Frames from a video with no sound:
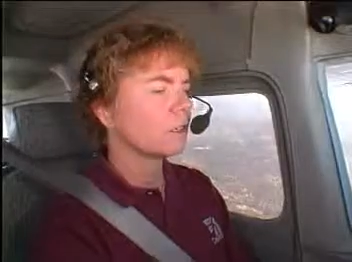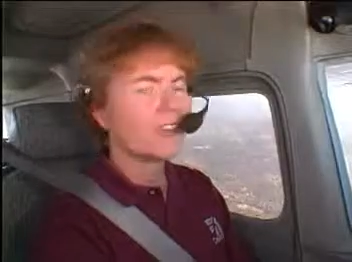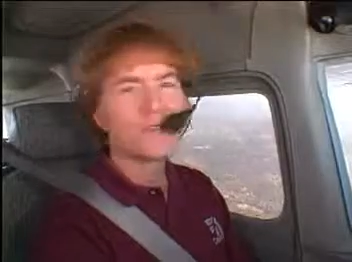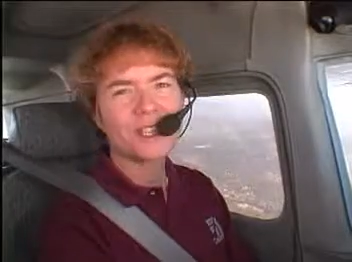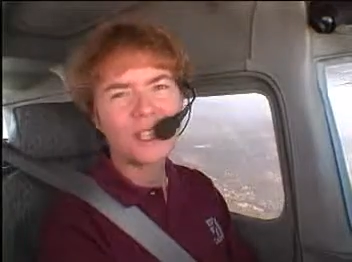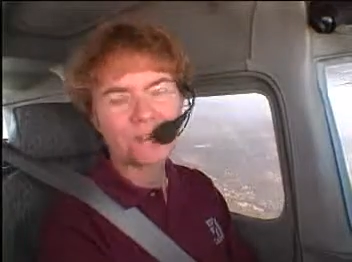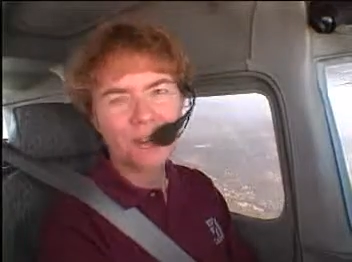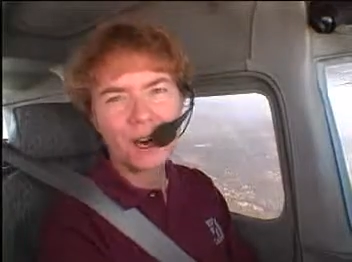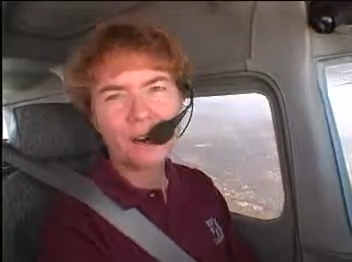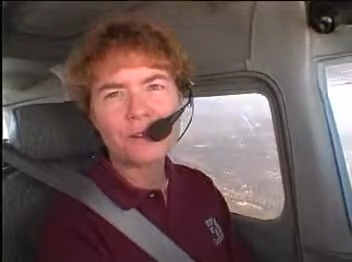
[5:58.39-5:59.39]
If it's
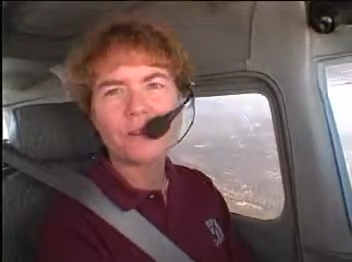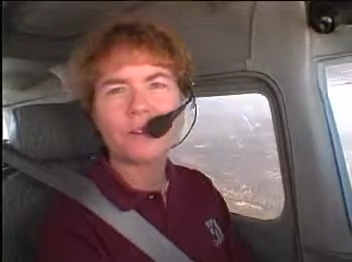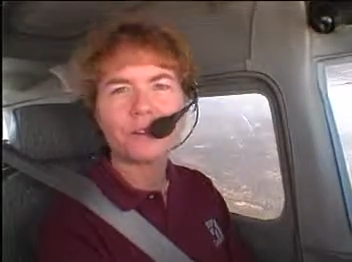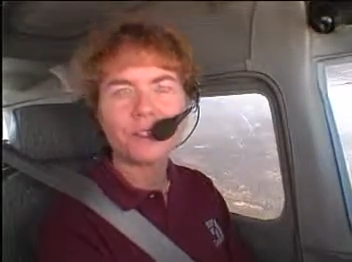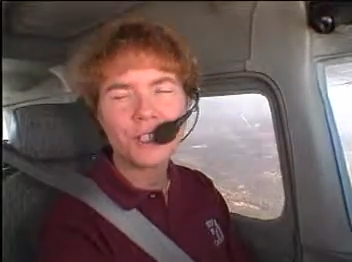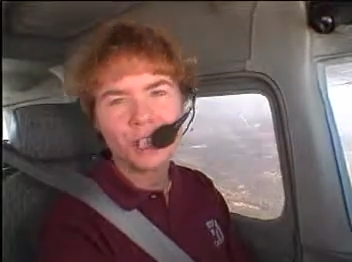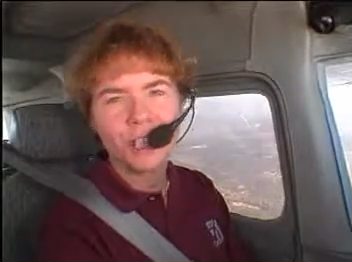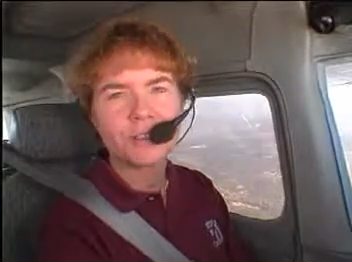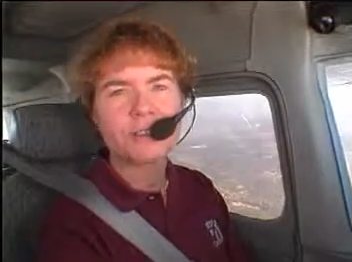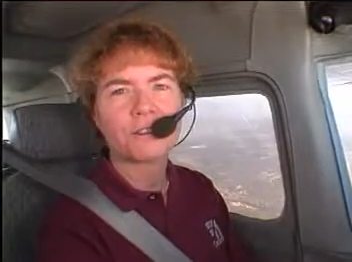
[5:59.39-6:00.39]
above cruise and
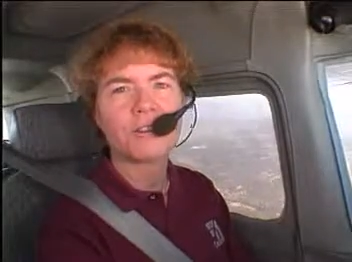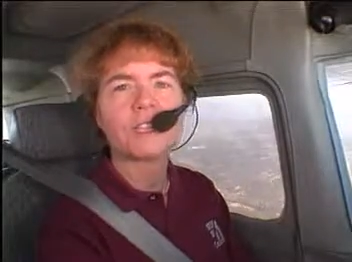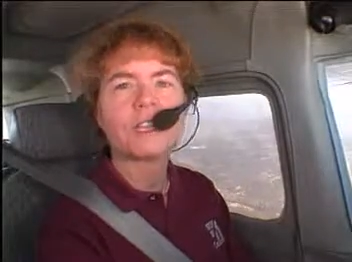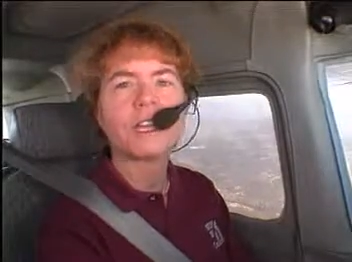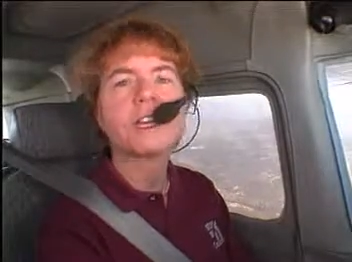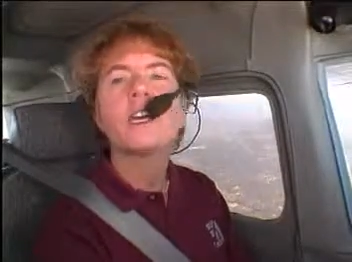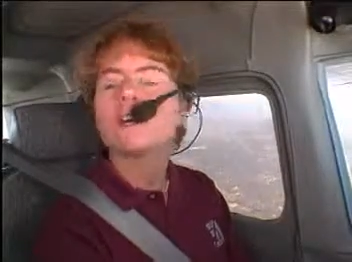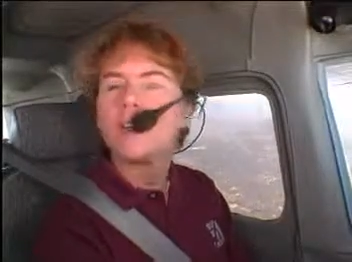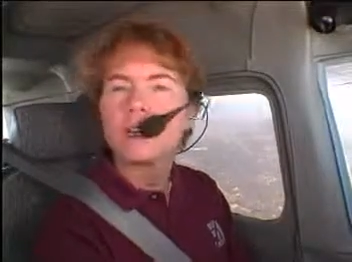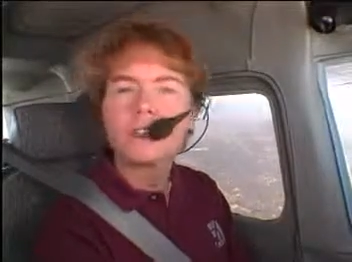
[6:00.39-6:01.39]
increasing,
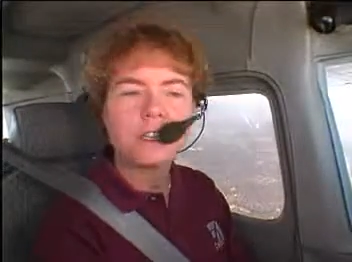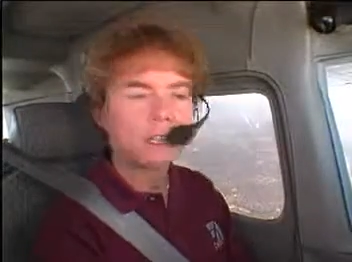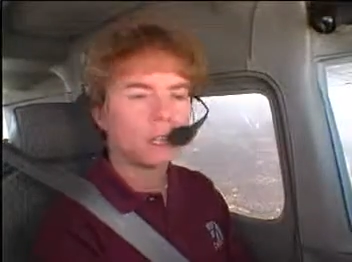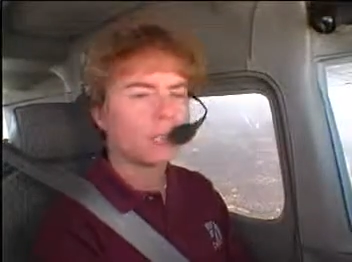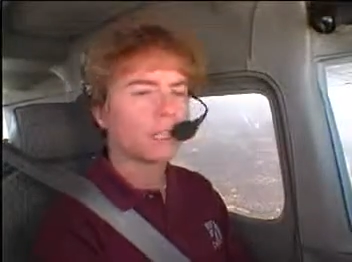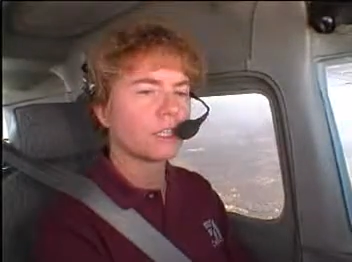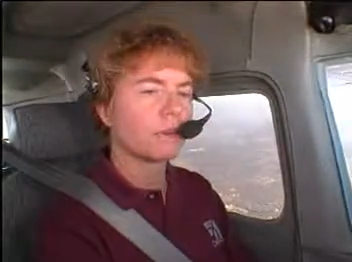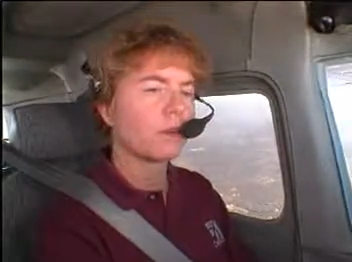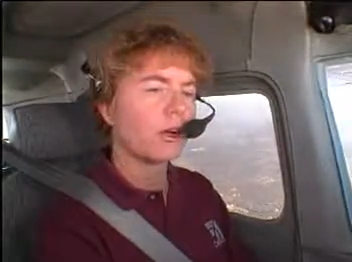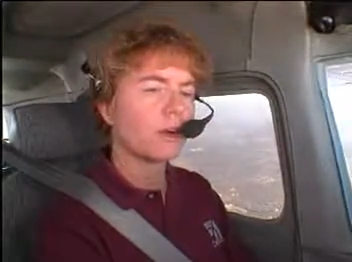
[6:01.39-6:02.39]
then decrease the
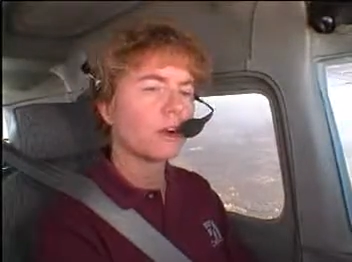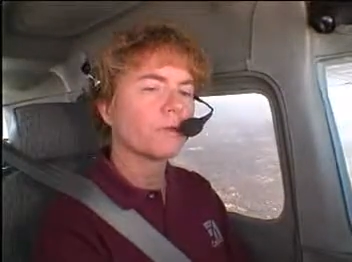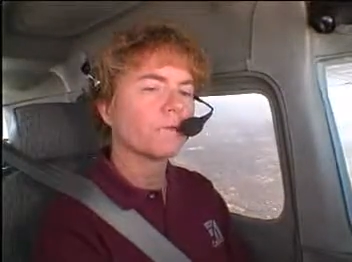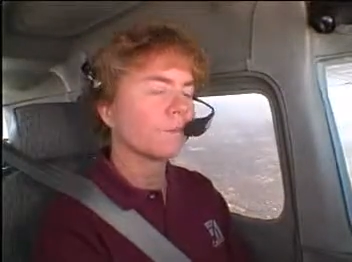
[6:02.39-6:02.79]
power.